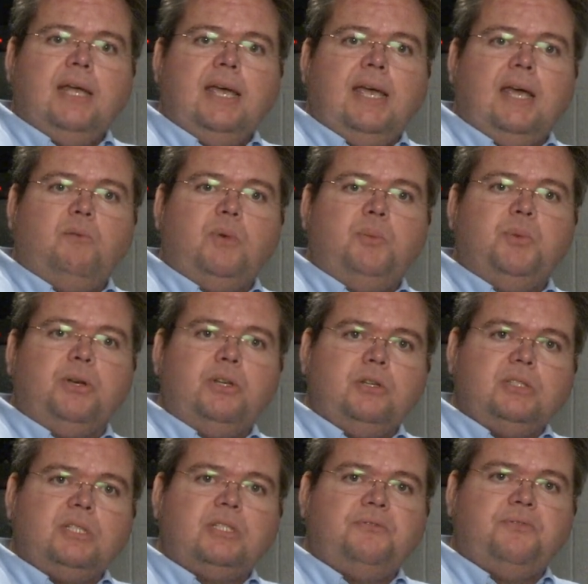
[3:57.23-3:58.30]
and we
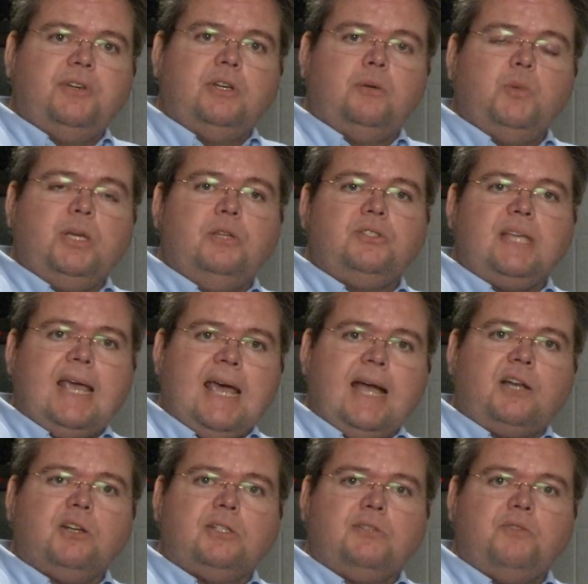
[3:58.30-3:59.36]
produce this film we use the
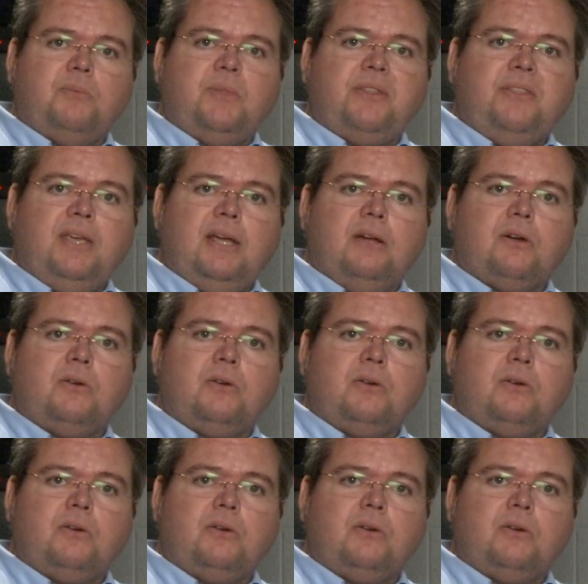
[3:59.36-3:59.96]
actors from the theater